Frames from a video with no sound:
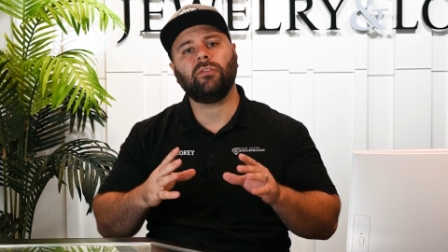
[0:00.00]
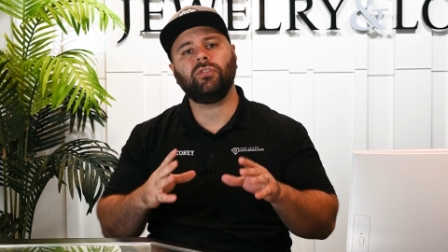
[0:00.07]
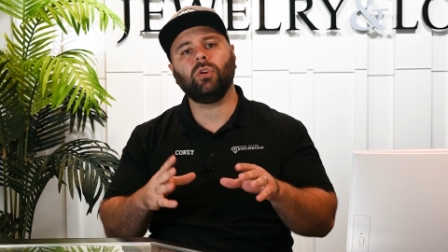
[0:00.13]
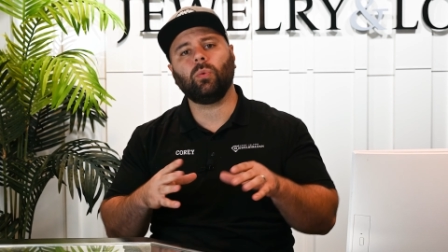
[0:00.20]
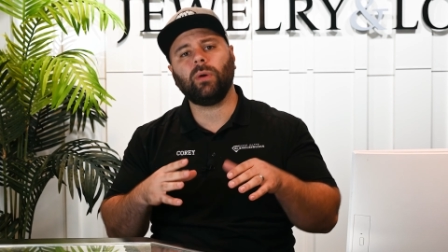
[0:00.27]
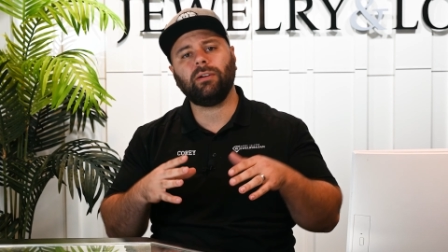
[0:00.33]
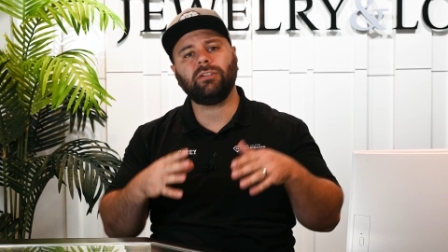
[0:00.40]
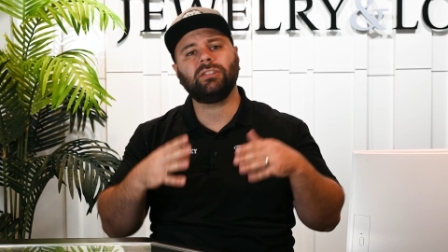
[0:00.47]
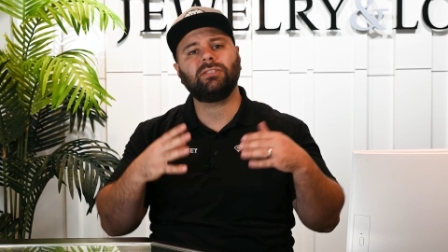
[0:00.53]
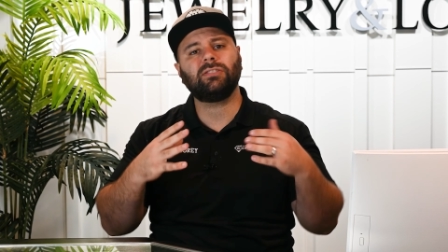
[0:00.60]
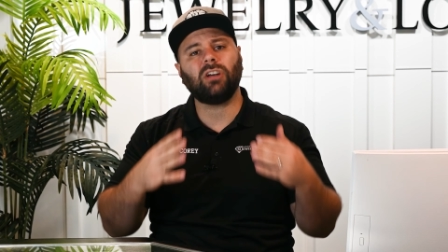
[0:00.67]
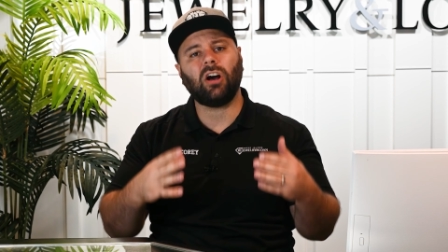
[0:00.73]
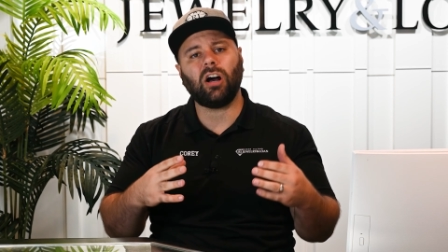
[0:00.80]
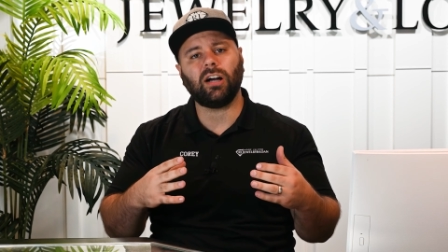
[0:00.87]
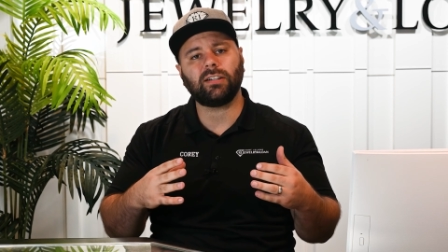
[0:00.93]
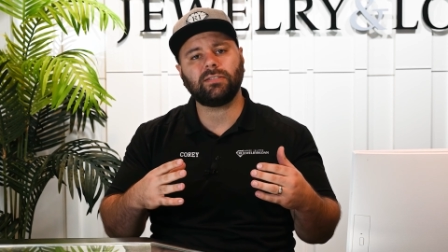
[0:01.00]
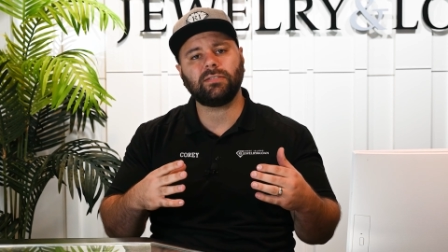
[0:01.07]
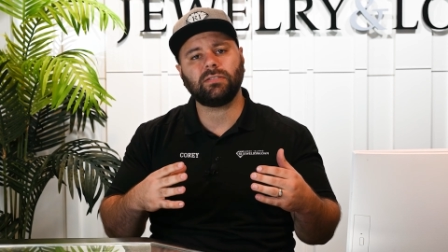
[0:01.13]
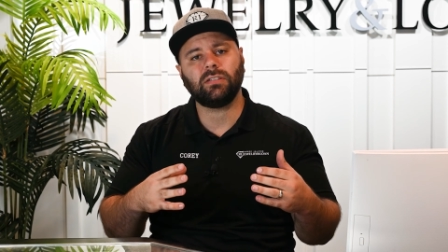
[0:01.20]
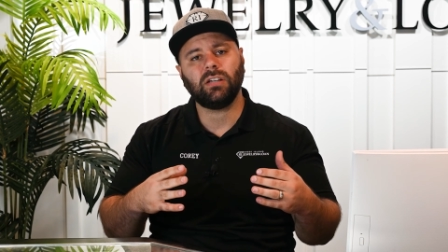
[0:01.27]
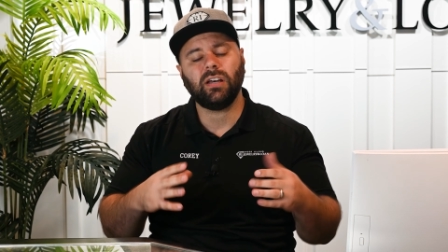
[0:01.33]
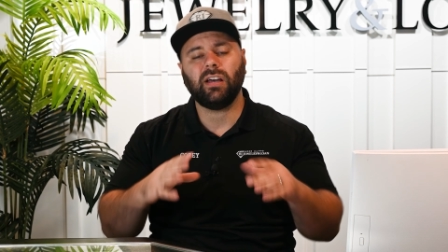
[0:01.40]
If you're wearing
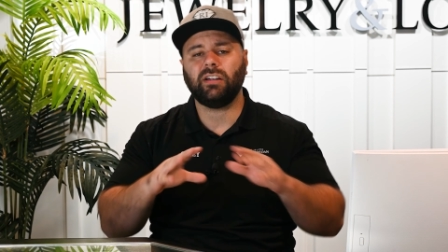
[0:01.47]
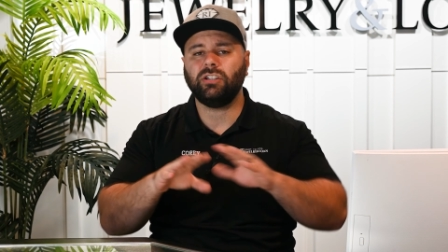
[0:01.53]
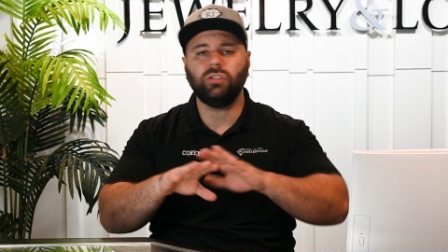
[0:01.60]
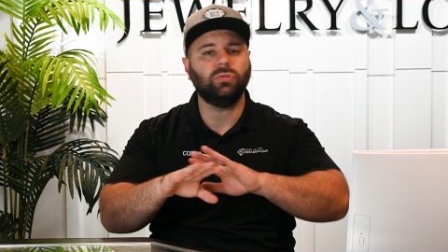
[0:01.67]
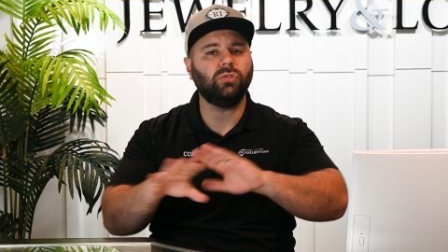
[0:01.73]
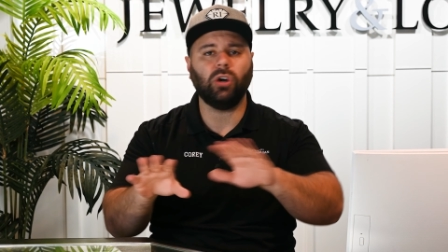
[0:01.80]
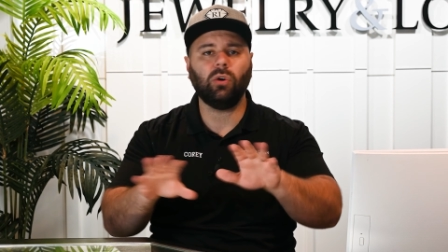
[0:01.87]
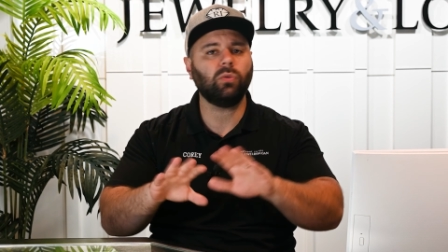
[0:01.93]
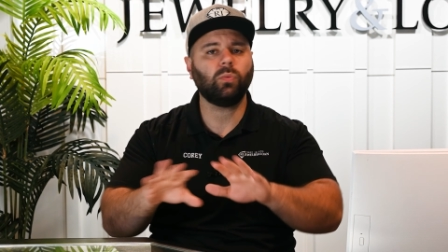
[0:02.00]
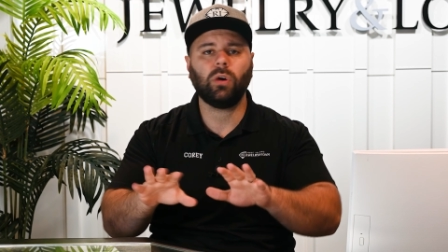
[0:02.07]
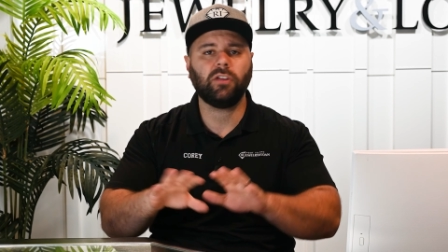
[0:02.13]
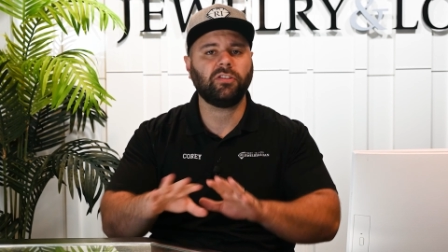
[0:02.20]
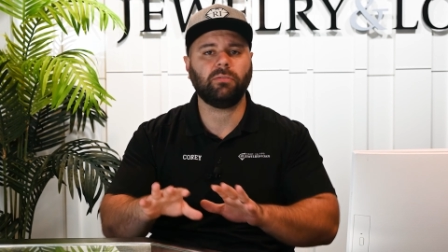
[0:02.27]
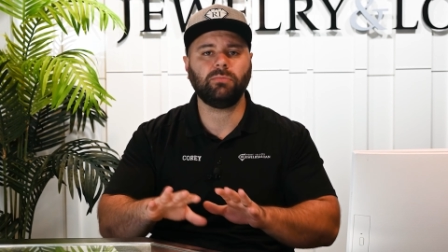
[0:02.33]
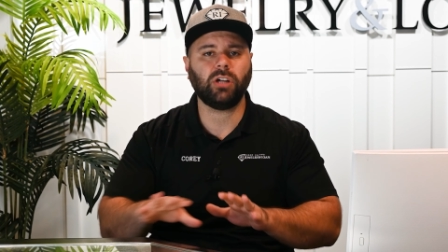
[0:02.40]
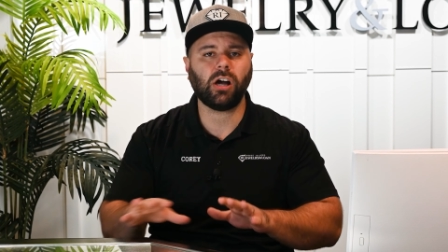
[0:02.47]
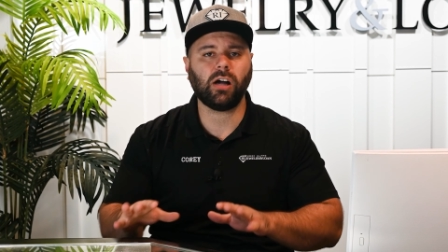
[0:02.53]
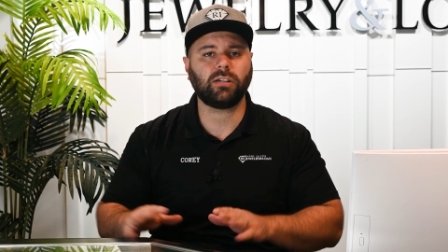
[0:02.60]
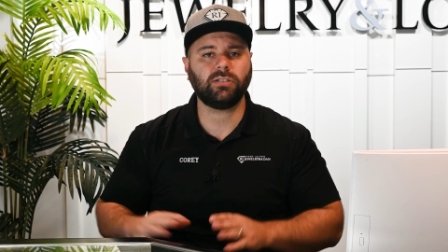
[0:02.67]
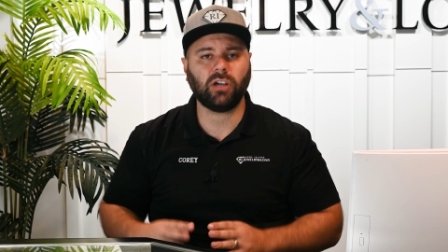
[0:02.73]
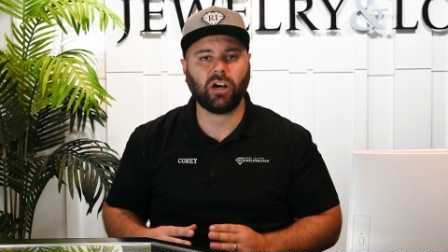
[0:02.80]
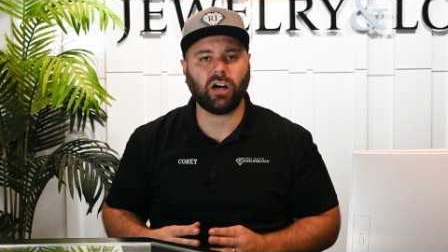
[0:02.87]
socks and you don't want them
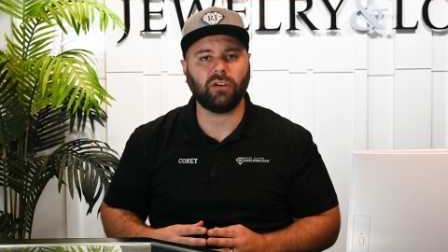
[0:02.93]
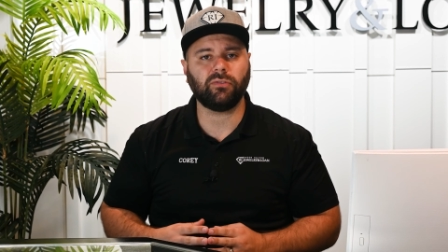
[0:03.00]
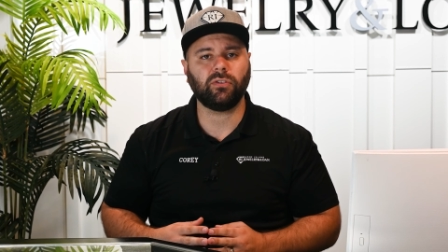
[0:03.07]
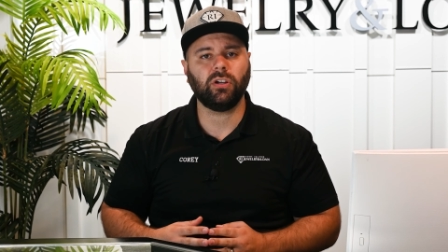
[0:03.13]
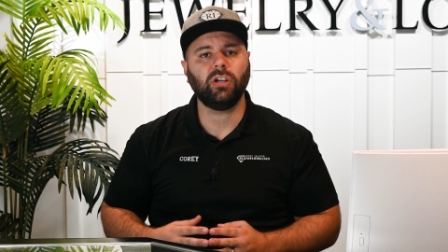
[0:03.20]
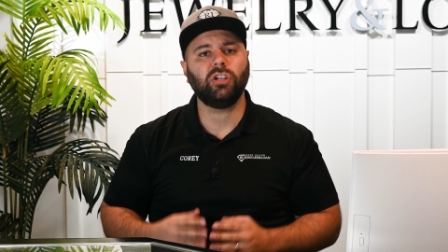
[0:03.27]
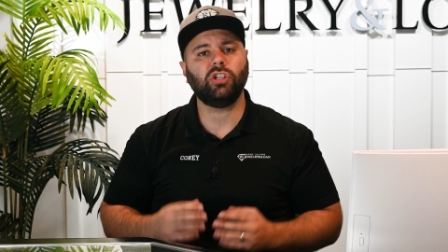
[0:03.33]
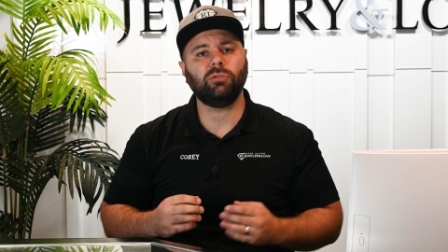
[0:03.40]
knocked off,